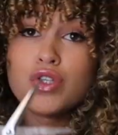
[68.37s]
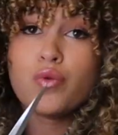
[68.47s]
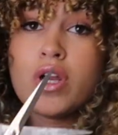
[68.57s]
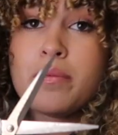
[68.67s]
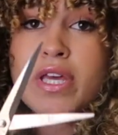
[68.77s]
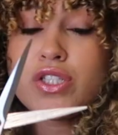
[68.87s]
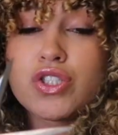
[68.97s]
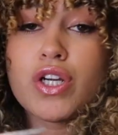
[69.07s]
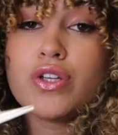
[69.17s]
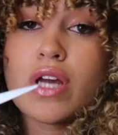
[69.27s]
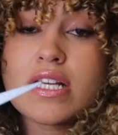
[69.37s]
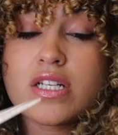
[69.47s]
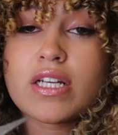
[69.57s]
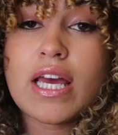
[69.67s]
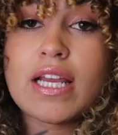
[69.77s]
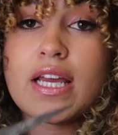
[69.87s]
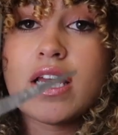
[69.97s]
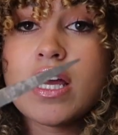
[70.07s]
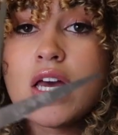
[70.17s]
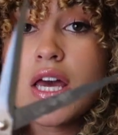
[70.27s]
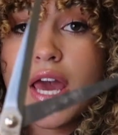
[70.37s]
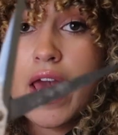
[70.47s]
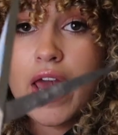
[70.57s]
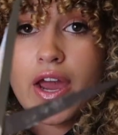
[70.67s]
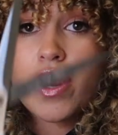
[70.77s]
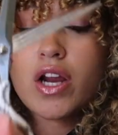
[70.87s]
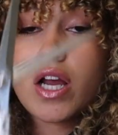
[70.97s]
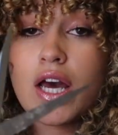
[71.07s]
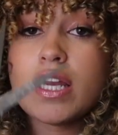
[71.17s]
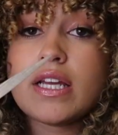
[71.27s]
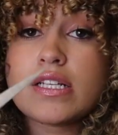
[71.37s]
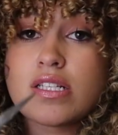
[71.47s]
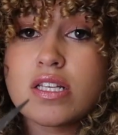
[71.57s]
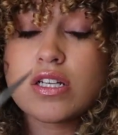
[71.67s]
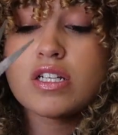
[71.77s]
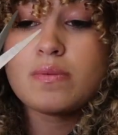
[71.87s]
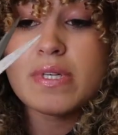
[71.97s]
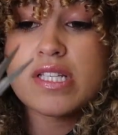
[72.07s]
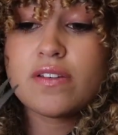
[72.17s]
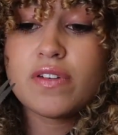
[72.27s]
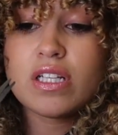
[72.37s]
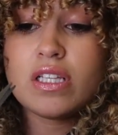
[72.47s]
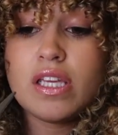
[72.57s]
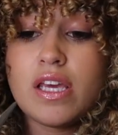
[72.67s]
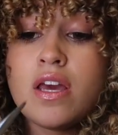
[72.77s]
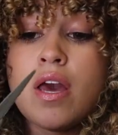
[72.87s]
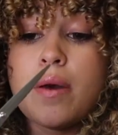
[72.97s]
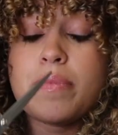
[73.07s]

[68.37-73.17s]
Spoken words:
You want to make sure you guys are getting hair cutting scissors specifically